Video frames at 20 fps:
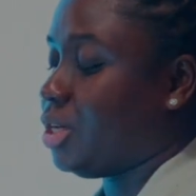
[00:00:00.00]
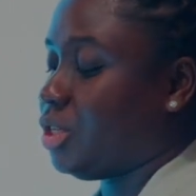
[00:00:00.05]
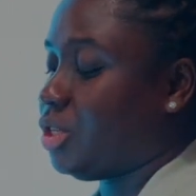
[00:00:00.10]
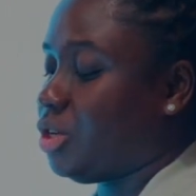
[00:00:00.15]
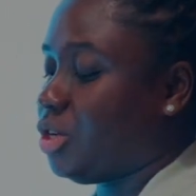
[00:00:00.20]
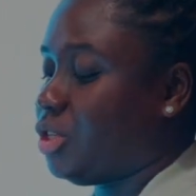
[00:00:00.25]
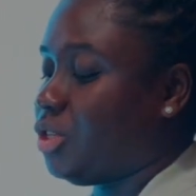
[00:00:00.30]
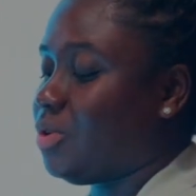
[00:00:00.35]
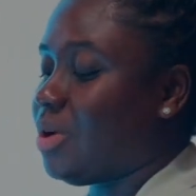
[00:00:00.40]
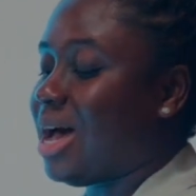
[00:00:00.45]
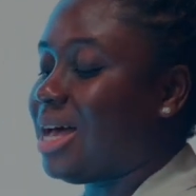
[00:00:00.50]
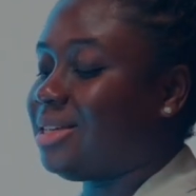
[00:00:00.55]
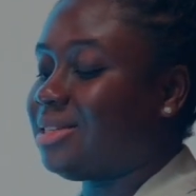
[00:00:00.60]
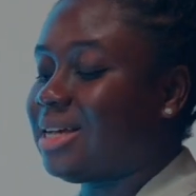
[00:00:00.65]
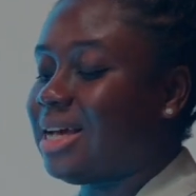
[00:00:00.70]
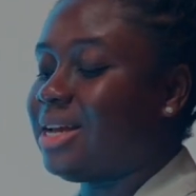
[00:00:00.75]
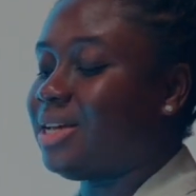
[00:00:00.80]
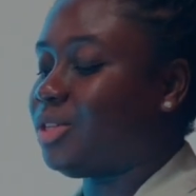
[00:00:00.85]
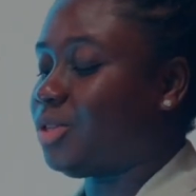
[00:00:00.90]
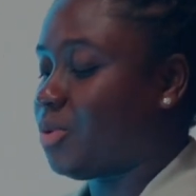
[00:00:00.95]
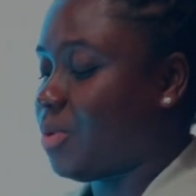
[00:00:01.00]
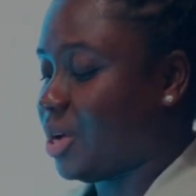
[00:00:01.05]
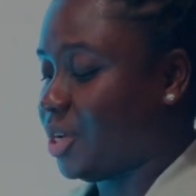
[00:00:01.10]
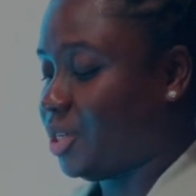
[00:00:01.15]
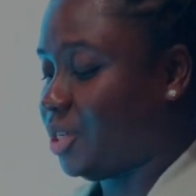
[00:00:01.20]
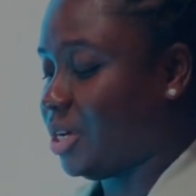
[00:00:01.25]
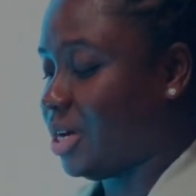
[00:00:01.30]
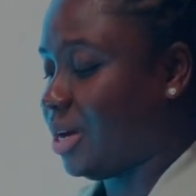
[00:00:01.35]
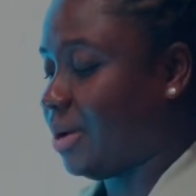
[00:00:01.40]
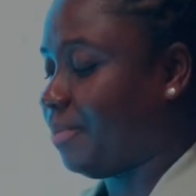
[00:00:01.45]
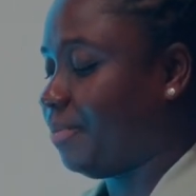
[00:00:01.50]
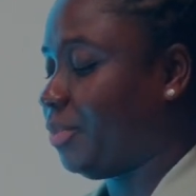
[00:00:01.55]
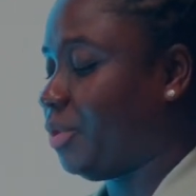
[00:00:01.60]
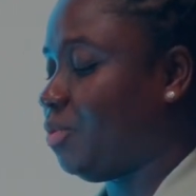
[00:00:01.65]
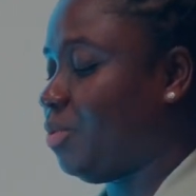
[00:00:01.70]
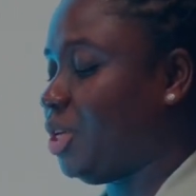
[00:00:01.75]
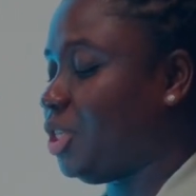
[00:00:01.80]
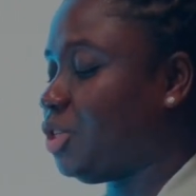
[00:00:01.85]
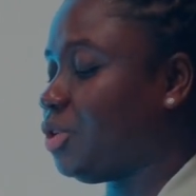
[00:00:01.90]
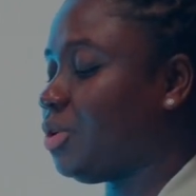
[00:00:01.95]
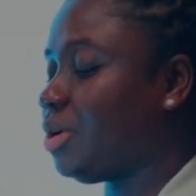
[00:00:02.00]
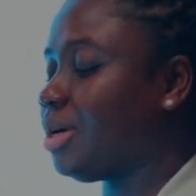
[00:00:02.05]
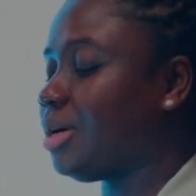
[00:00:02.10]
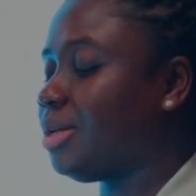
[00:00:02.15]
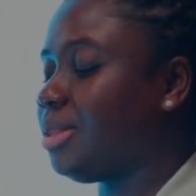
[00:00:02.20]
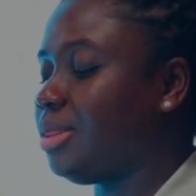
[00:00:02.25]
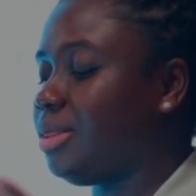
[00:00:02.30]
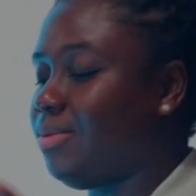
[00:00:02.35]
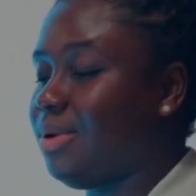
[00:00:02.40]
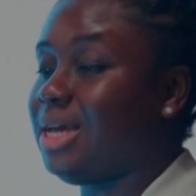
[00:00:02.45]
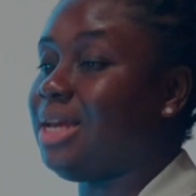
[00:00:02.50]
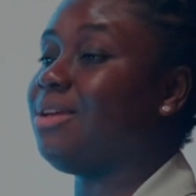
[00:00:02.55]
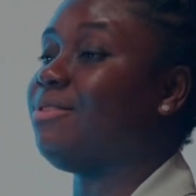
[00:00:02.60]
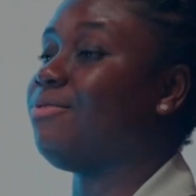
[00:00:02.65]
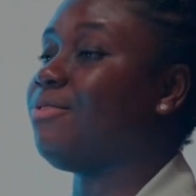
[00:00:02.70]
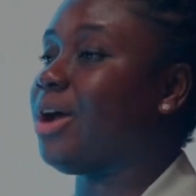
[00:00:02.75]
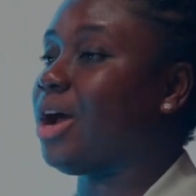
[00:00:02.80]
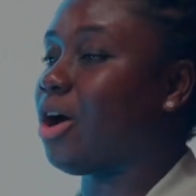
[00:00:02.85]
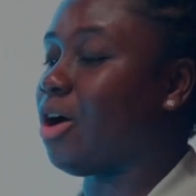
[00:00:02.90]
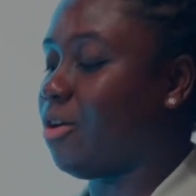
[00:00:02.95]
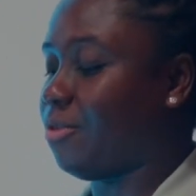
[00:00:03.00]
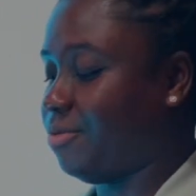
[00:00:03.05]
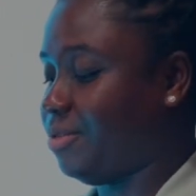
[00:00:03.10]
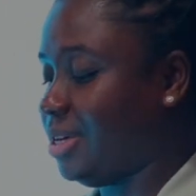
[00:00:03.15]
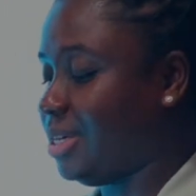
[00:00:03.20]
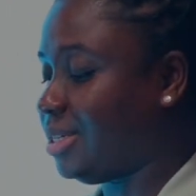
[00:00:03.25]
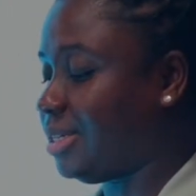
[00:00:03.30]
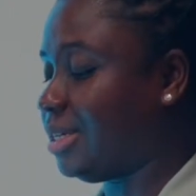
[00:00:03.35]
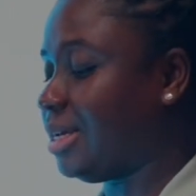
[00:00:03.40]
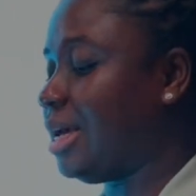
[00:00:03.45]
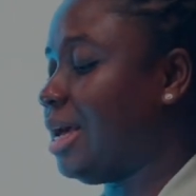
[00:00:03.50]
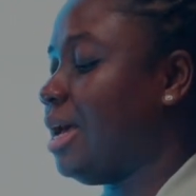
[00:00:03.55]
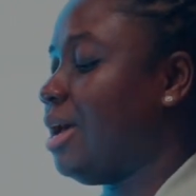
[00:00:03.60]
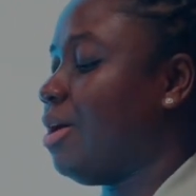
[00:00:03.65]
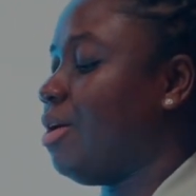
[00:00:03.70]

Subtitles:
So to answer this question, we took 3 different coffees.